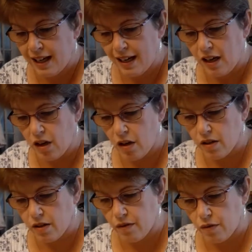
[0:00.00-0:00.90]

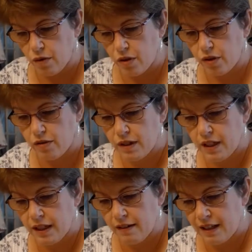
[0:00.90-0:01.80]
lots of water in
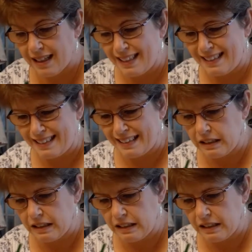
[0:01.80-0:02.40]
here, I think.